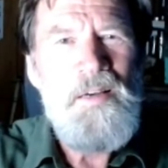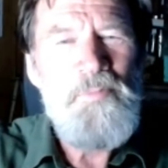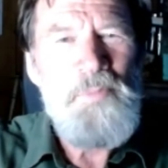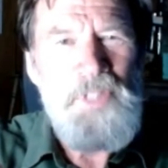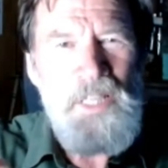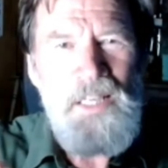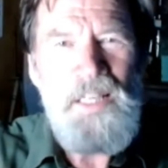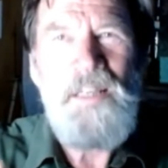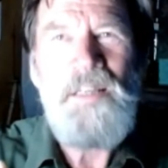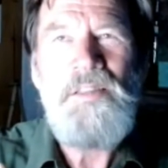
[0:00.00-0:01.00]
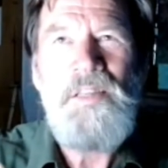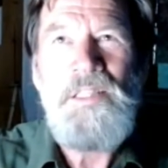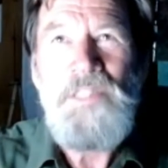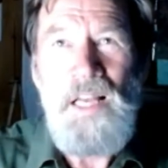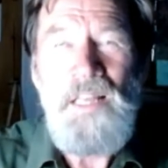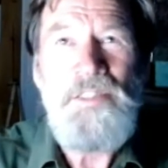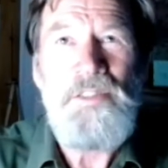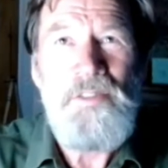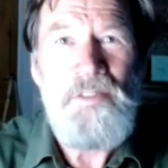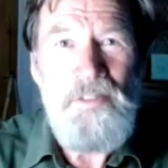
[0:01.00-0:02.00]
Particularly the
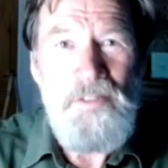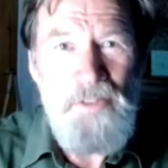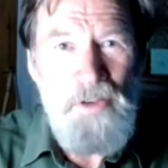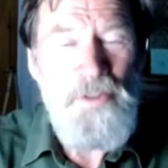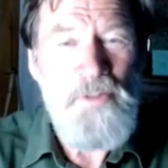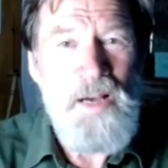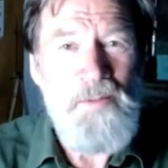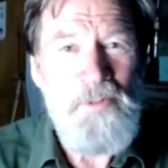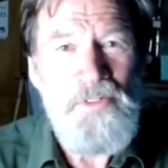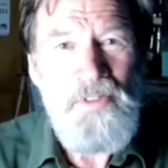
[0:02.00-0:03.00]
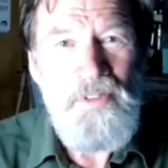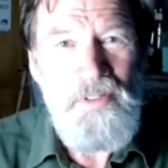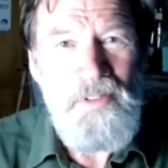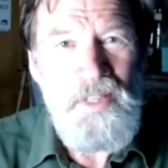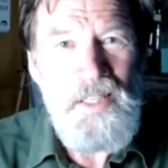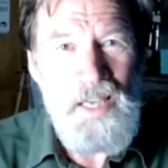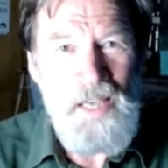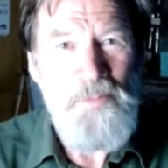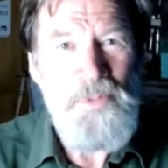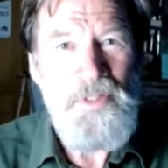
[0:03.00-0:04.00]
intelligent social mammals like
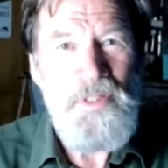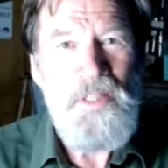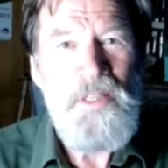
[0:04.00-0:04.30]
apes,